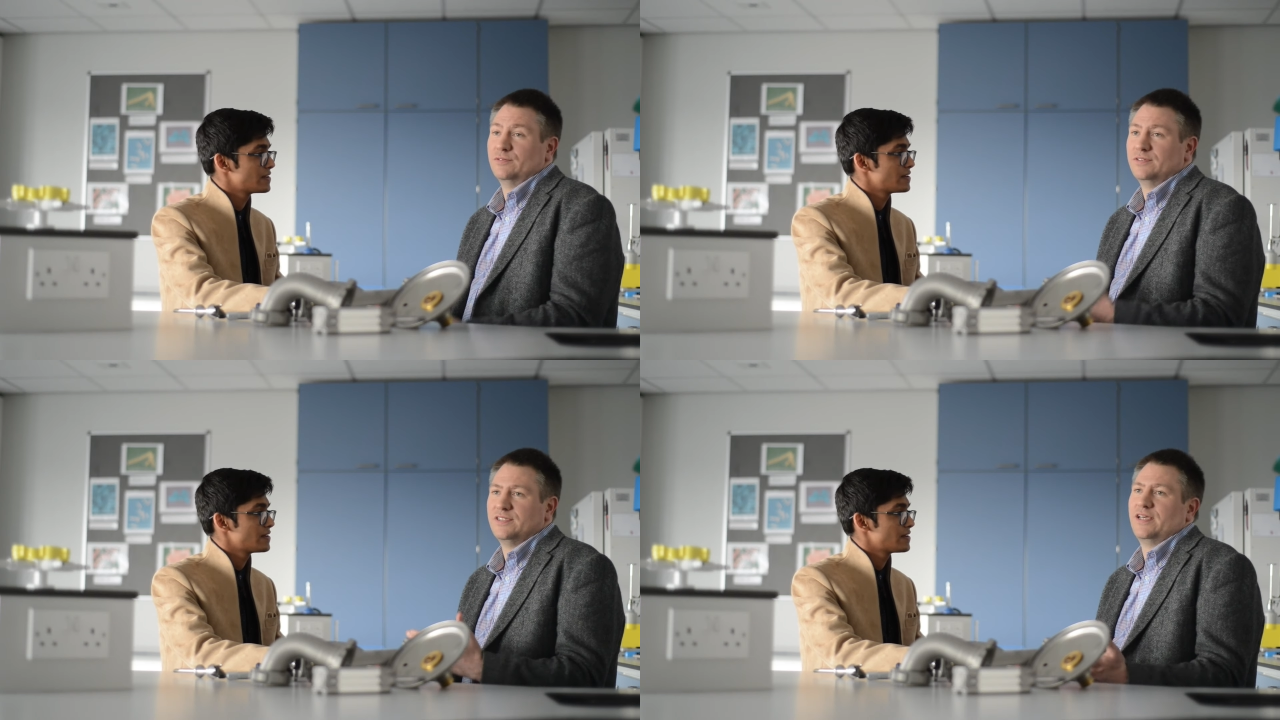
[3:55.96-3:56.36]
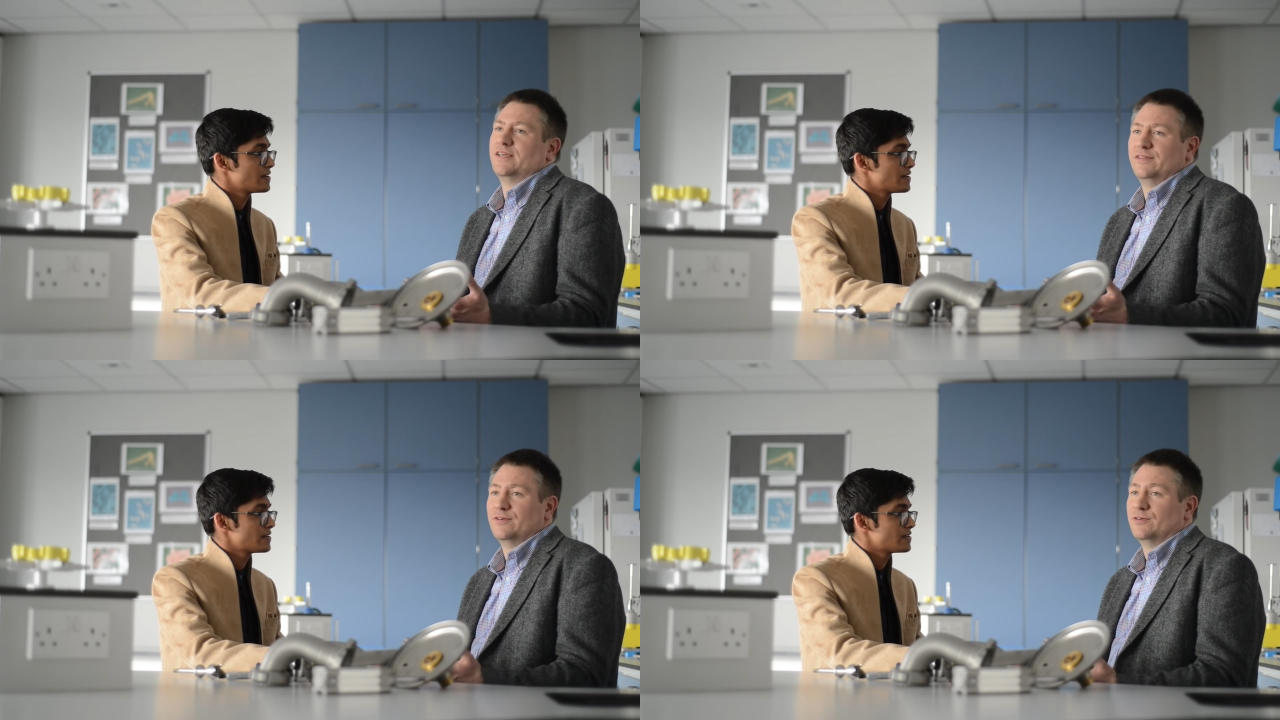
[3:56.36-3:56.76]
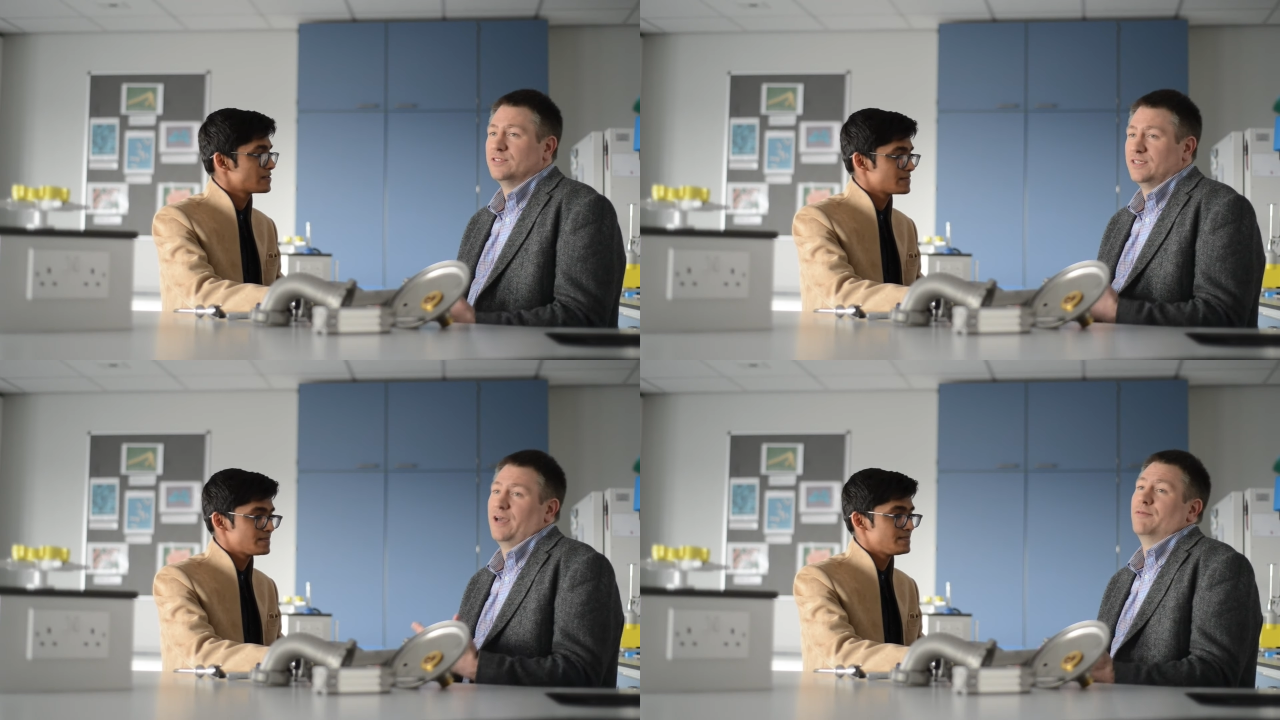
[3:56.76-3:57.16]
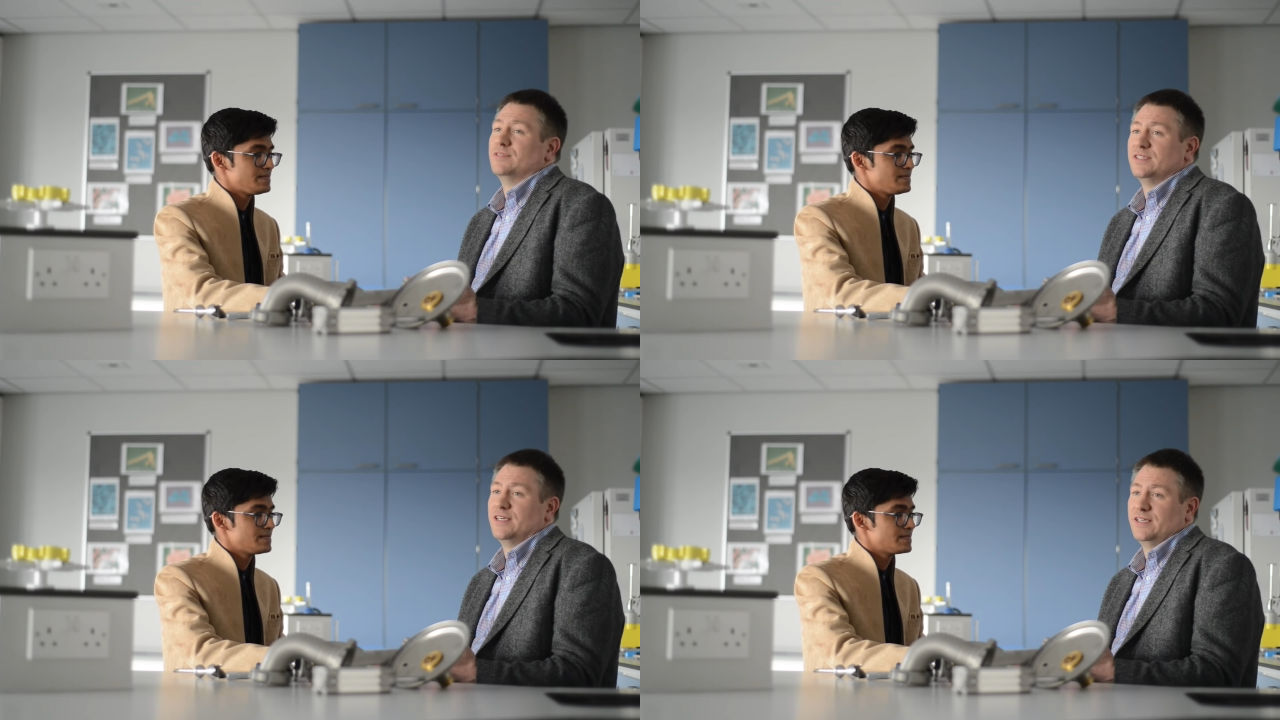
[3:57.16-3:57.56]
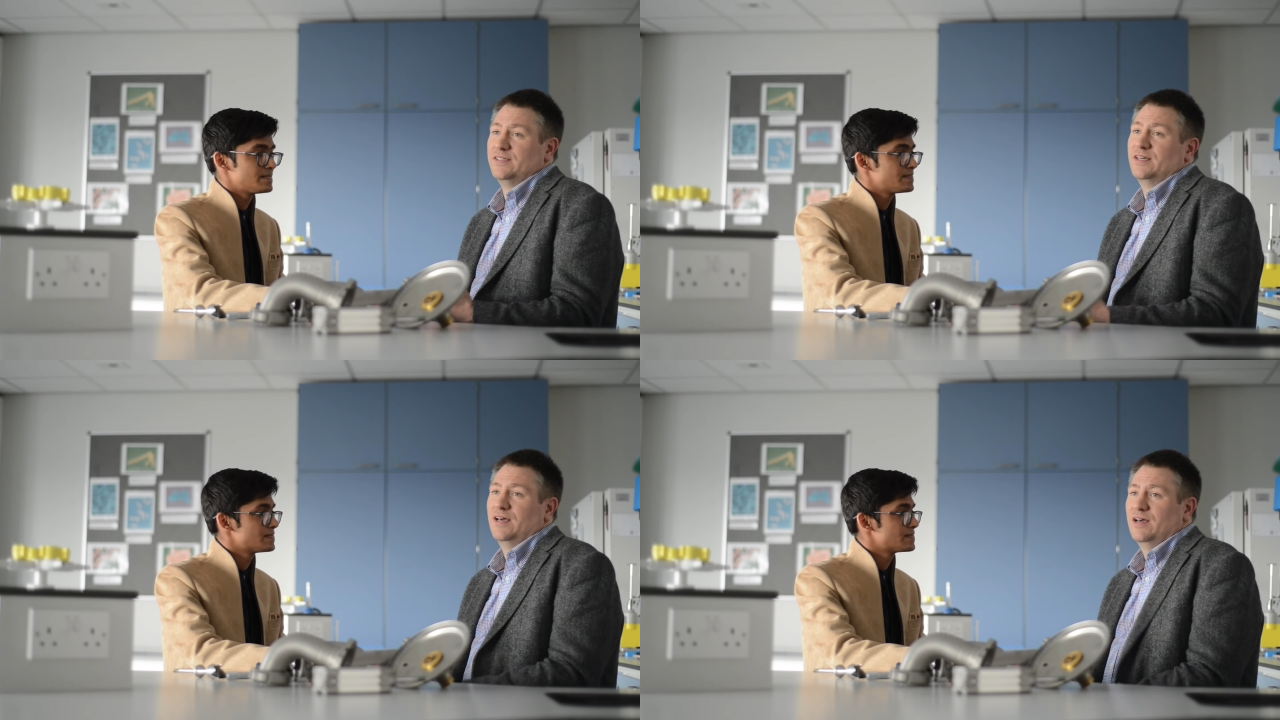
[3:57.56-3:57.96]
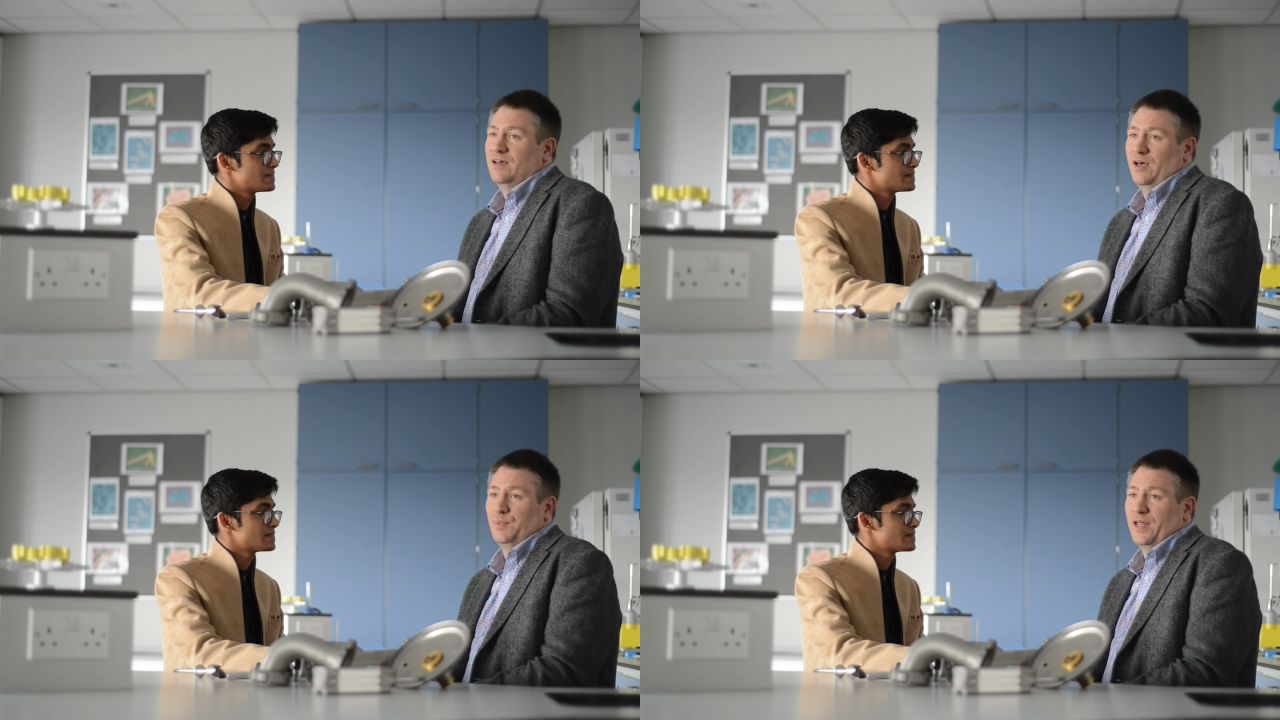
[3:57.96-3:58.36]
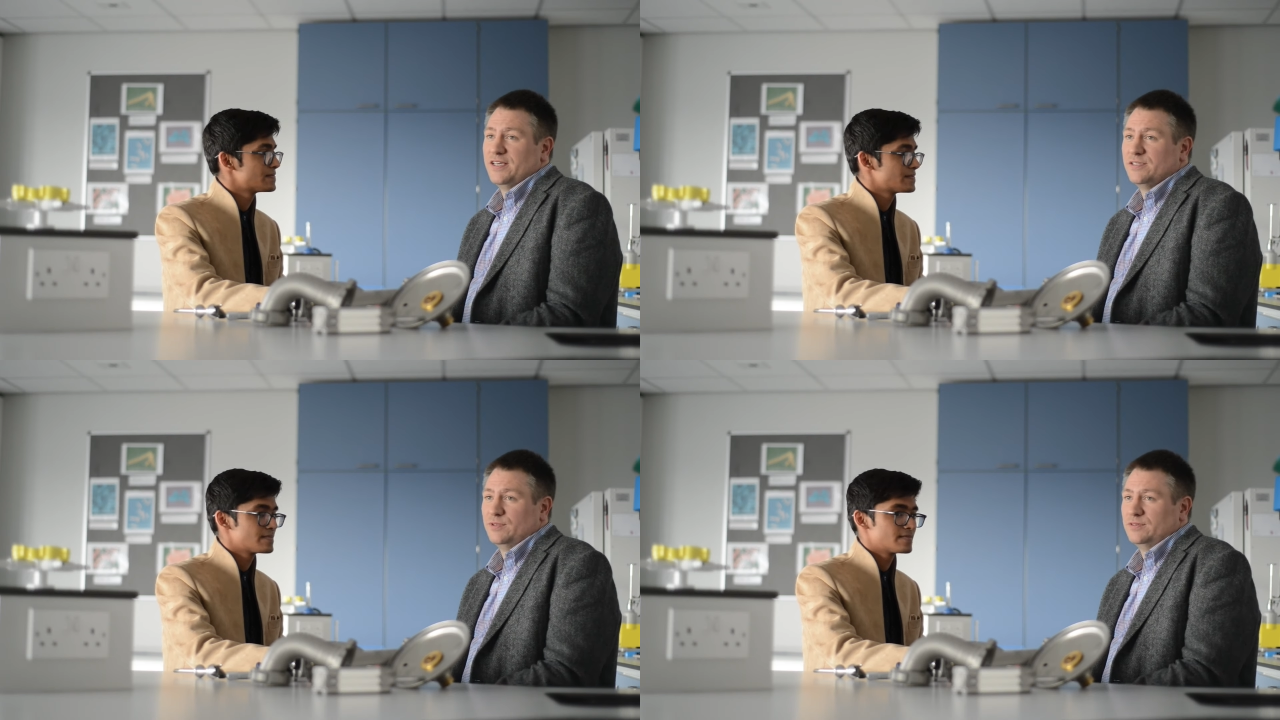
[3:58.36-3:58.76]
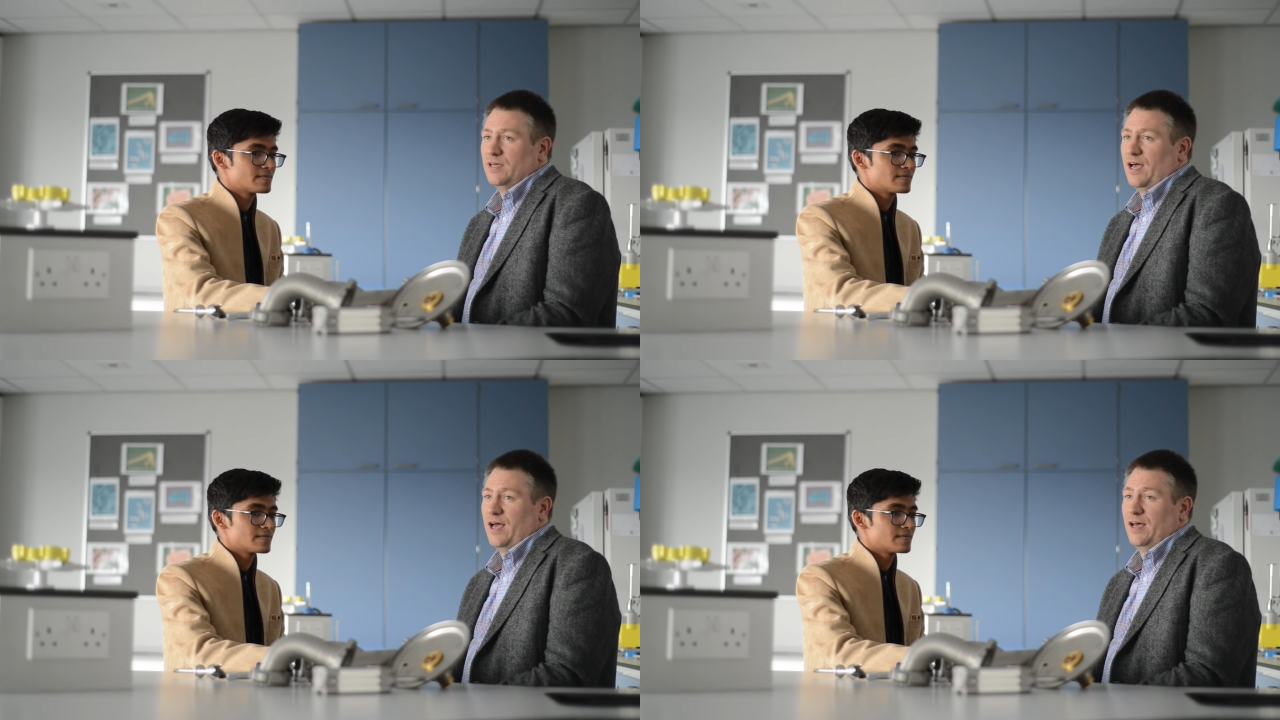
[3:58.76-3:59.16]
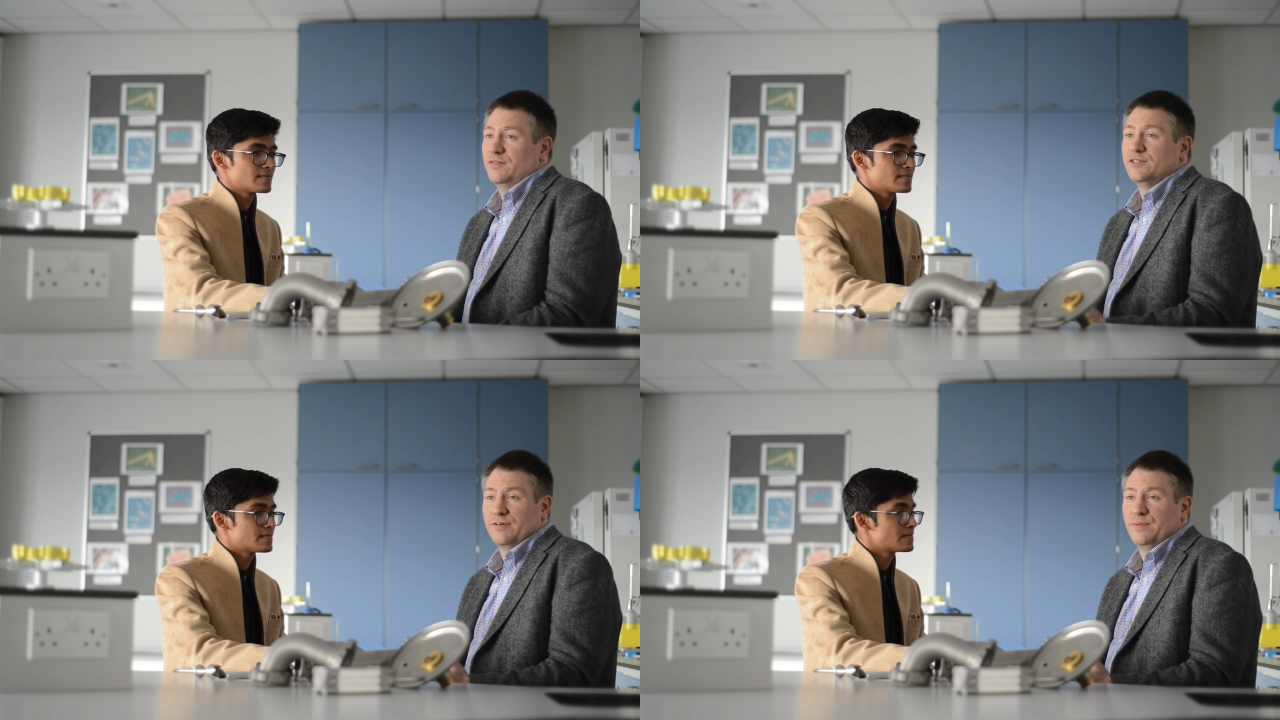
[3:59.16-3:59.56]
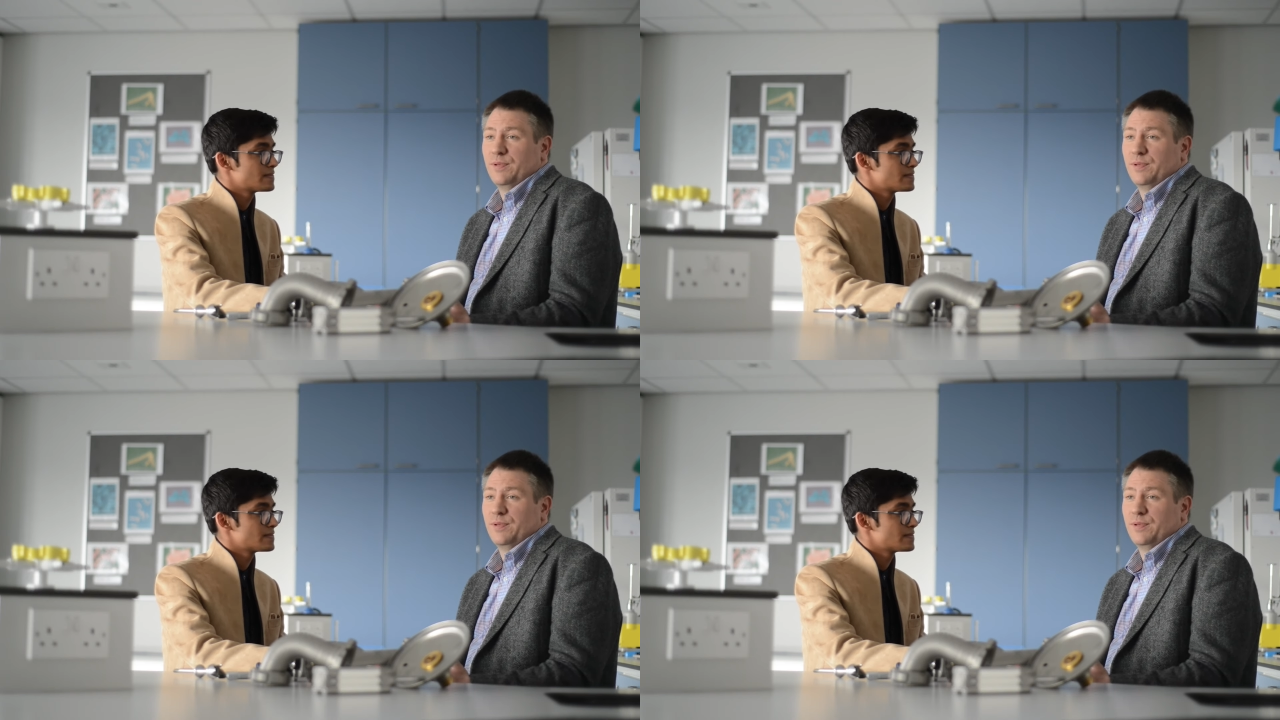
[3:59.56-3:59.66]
Speaker 1: undertaking the course are guaranteed a placement. Uh, and there's three